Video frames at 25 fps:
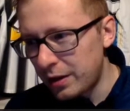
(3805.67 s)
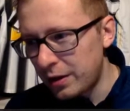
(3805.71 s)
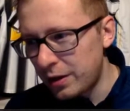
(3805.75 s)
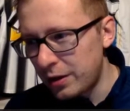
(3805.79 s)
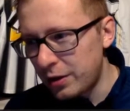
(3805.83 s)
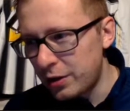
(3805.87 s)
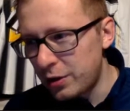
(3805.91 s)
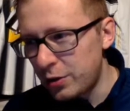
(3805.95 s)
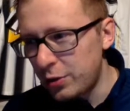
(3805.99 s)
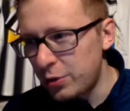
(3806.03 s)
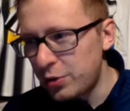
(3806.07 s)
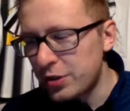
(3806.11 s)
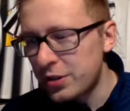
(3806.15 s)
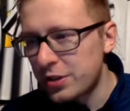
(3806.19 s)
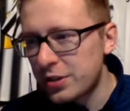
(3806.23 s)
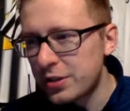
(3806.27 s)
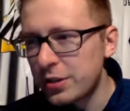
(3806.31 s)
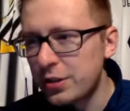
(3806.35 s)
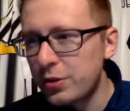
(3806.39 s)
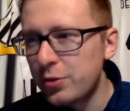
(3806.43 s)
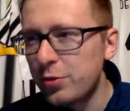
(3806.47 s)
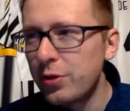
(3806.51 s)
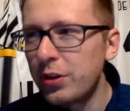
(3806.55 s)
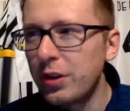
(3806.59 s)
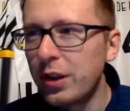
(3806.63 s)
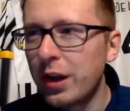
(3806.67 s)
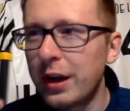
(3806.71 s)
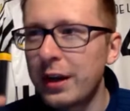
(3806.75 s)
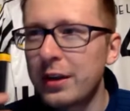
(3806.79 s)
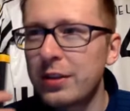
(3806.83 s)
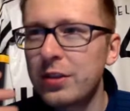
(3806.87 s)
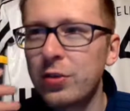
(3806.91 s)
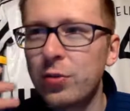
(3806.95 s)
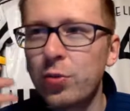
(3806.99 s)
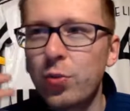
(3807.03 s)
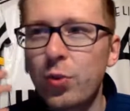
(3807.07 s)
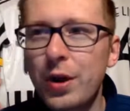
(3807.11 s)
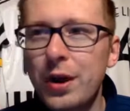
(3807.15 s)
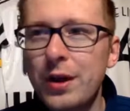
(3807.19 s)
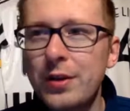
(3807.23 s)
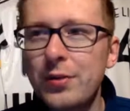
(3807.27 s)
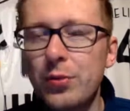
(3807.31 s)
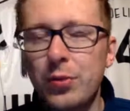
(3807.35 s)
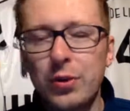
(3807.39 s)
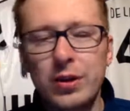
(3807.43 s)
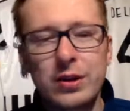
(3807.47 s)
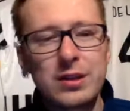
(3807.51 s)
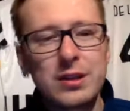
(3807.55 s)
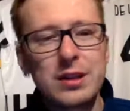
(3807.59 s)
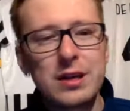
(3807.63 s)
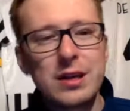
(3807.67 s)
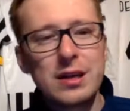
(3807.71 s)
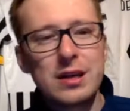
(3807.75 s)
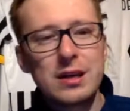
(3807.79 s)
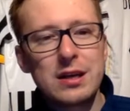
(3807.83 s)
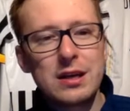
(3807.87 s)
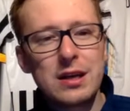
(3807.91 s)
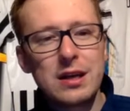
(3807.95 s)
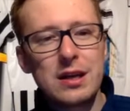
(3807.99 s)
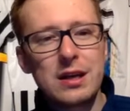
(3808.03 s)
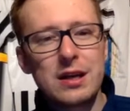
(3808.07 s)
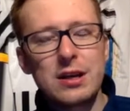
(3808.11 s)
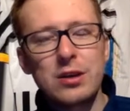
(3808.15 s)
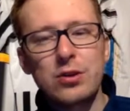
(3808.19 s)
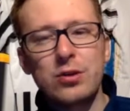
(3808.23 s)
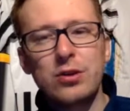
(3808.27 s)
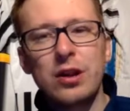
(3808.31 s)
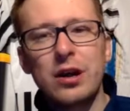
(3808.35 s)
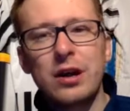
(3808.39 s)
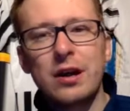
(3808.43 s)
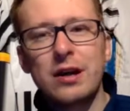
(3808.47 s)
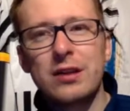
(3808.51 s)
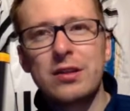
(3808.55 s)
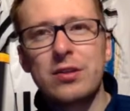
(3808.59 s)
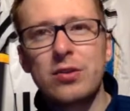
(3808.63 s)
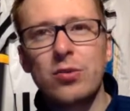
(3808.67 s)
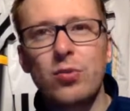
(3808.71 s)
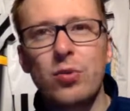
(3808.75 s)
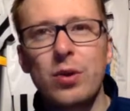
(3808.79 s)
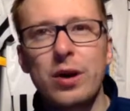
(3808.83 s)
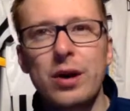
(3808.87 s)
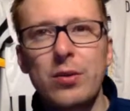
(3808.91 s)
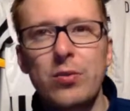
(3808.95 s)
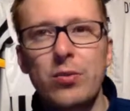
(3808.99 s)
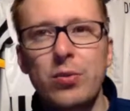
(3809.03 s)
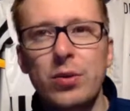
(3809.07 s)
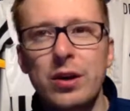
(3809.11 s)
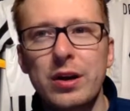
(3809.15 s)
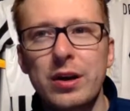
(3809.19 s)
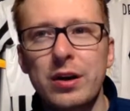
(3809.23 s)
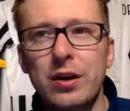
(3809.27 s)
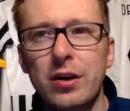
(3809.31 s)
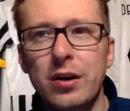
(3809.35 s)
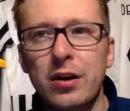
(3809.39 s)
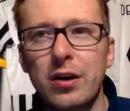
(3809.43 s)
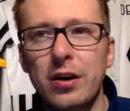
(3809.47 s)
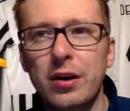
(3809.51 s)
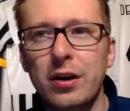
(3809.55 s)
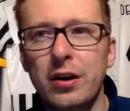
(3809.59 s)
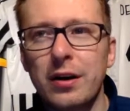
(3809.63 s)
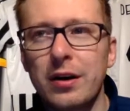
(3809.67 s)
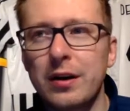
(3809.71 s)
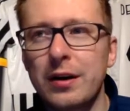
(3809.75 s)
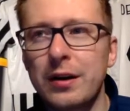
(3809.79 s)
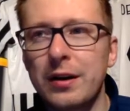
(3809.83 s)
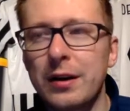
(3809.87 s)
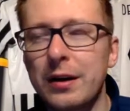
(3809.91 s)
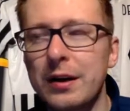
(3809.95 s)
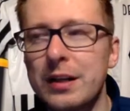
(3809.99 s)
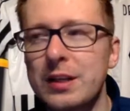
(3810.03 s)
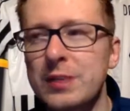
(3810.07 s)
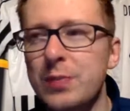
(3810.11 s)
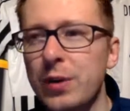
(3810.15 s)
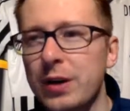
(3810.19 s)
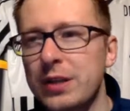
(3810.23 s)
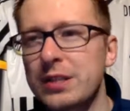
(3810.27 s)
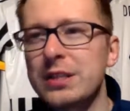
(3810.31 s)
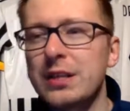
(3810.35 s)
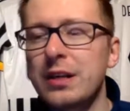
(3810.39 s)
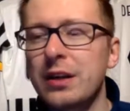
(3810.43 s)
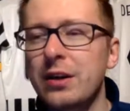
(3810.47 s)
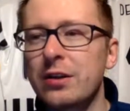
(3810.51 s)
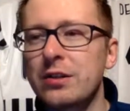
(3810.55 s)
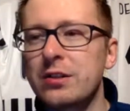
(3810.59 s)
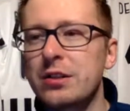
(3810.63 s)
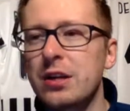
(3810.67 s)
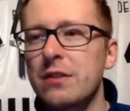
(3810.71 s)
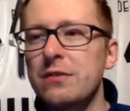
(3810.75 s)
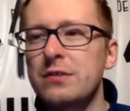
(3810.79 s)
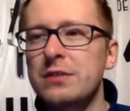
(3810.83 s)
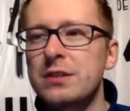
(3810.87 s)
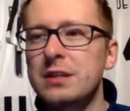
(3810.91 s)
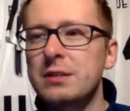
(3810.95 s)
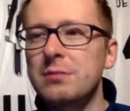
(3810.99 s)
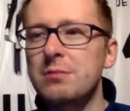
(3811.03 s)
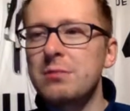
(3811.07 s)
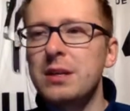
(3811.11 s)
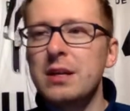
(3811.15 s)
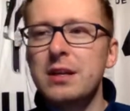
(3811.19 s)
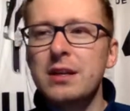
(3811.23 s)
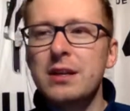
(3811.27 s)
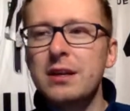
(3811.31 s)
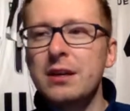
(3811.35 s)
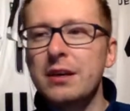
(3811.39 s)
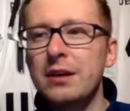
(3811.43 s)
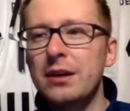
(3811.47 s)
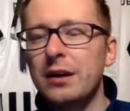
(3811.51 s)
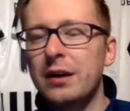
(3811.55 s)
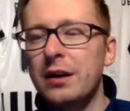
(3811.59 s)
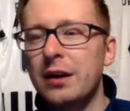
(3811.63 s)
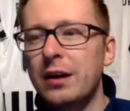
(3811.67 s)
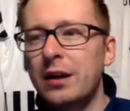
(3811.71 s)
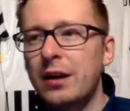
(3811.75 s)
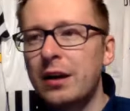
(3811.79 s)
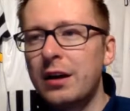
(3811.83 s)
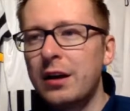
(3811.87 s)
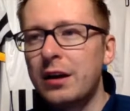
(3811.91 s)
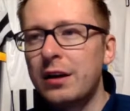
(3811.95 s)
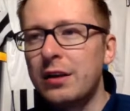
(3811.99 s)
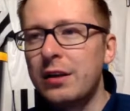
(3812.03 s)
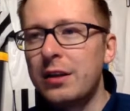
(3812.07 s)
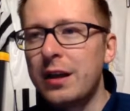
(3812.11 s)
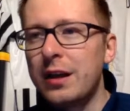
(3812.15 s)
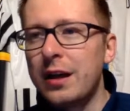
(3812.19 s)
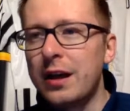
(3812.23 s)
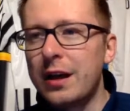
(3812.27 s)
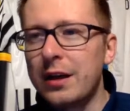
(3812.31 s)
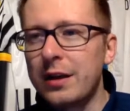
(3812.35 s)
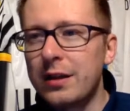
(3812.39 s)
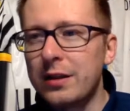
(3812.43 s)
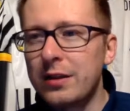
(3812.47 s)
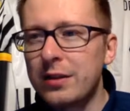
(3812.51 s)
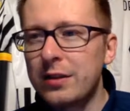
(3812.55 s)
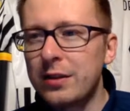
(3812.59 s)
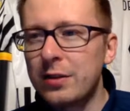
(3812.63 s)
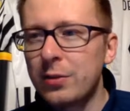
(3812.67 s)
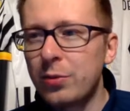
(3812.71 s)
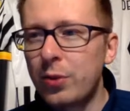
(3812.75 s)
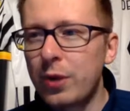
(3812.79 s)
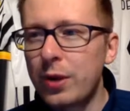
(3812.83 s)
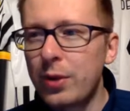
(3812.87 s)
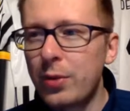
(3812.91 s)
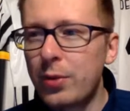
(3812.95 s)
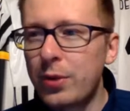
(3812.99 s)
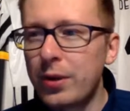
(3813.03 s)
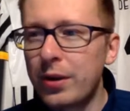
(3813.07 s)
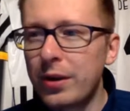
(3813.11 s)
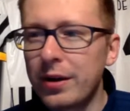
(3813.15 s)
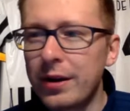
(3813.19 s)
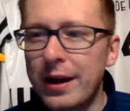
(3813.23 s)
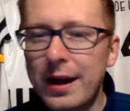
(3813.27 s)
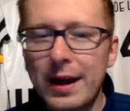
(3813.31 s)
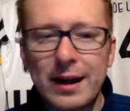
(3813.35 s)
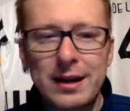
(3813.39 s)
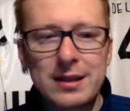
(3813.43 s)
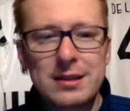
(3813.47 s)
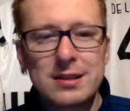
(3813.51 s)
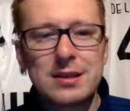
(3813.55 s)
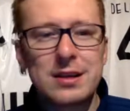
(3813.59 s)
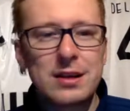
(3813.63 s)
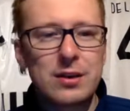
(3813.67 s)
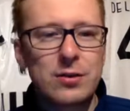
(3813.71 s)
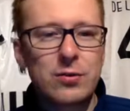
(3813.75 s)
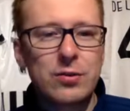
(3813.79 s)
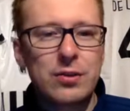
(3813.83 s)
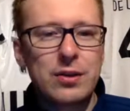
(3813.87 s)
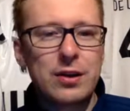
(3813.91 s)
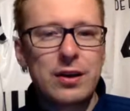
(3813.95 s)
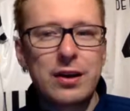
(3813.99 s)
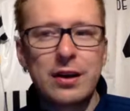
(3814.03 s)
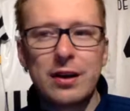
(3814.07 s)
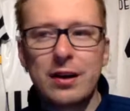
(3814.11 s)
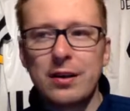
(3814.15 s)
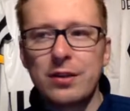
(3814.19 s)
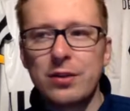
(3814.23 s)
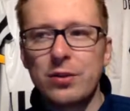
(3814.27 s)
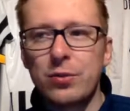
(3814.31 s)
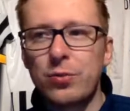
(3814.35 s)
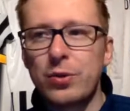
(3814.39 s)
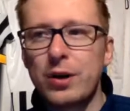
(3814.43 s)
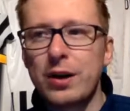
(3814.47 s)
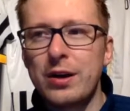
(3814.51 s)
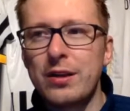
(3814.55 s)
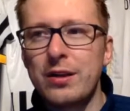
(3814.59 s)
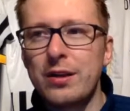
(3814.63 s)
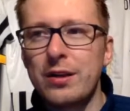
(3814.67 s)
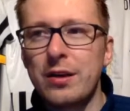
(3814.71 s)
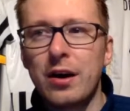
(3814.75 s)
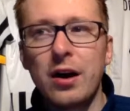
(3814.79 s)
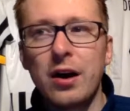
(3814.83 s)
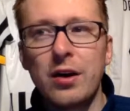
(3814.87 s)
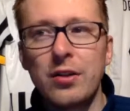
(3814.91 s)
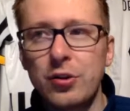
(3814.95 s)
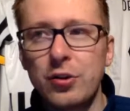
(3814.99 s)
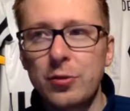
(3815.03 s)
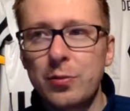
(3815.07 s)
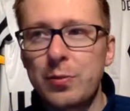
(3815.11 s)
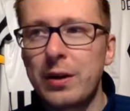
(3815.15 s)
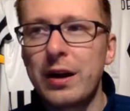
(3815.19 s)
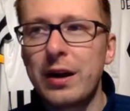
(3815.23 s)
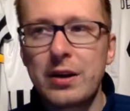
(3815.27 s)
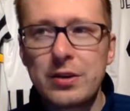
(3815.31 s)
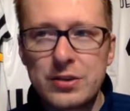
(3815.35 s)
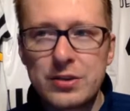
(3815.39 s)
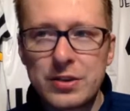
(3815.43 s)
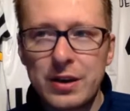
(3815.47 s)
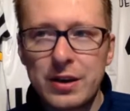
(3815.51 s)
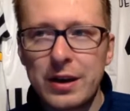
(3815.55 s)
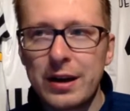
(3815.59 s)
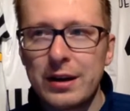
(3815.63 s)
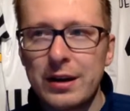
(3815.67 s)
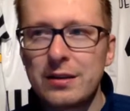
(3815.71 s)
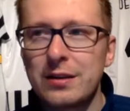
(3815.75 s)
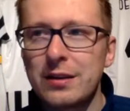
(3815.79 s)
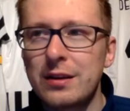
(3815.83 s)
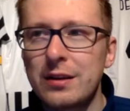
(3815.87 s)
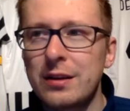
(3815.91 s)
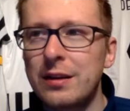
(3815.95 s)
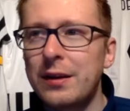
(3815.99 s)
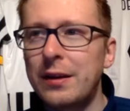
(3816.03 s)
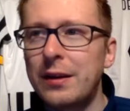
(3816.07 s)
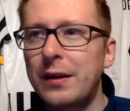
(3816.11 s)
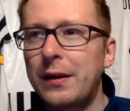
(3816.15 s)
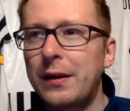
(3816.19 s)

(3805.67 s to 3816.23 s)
you like the way we're thinking, you like the way we are expressing ourselves in media, the way we are acting, the way other players are acting,